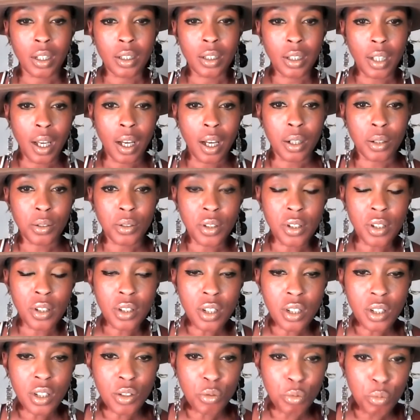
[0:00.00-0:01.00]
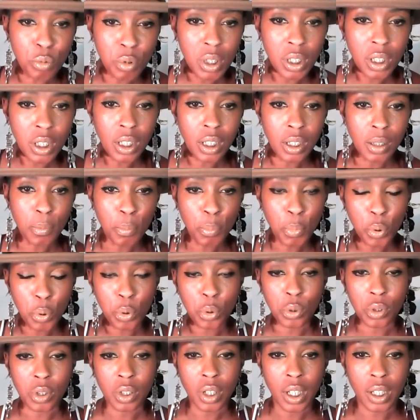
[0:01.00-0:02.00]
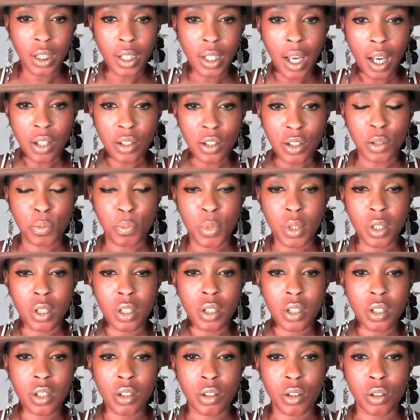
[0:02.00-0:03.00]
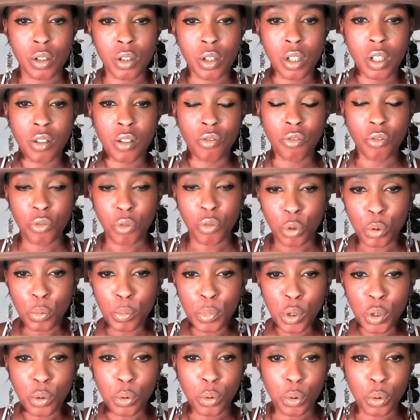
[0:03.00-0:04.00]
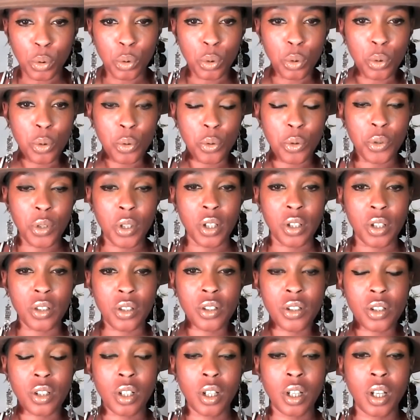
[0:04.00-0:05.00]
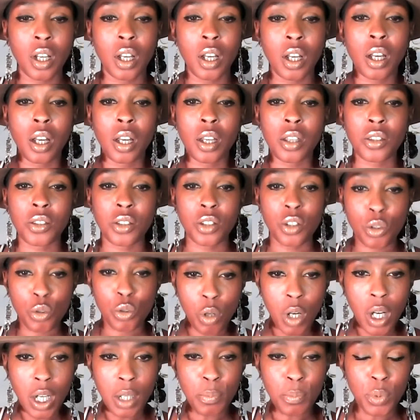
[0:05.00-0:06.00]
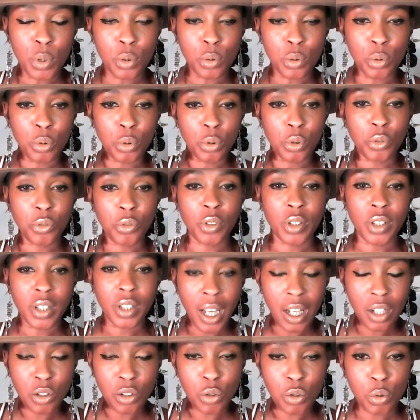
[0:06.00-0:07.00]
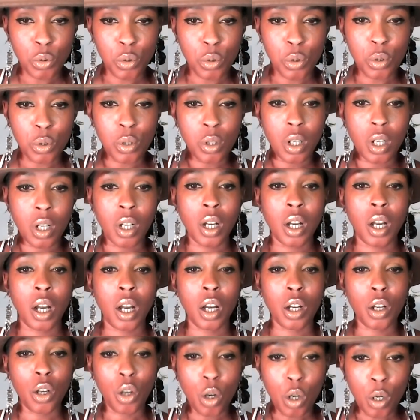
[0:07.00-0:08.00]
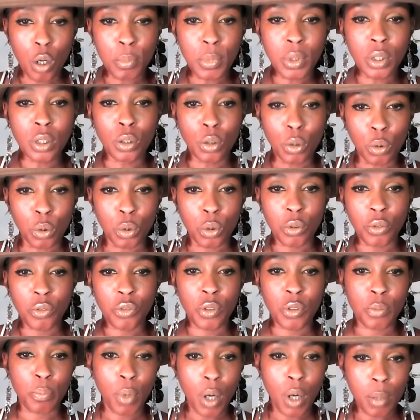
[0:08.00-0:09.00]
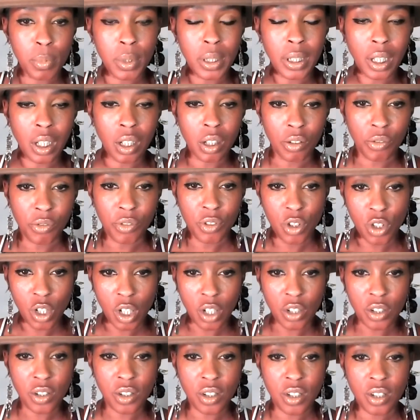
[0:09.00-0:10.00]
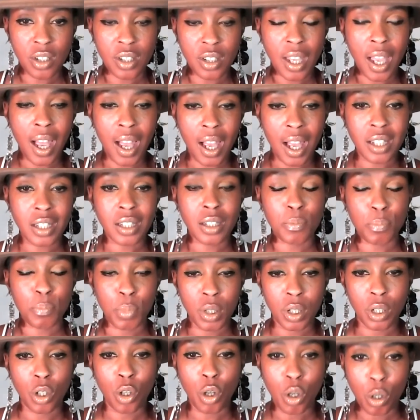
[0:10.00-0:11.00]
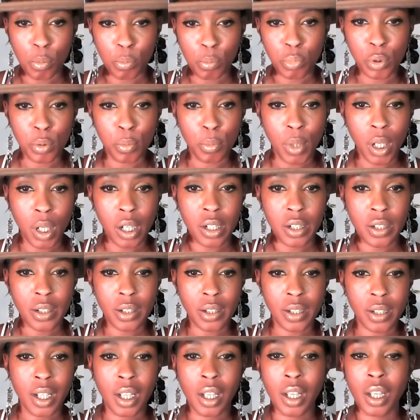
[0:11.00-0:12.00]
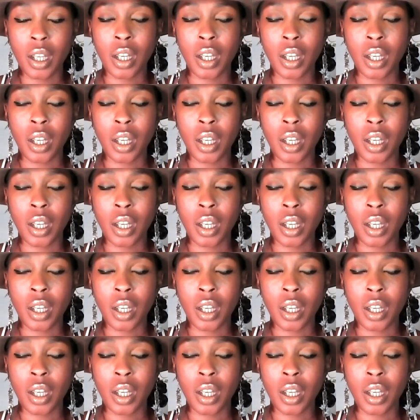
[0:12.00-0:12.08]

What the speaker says: Now, this is a really important announcement to inform you all that the Tribunal for Natural and Common Law for Public Health and Justice has been compromised.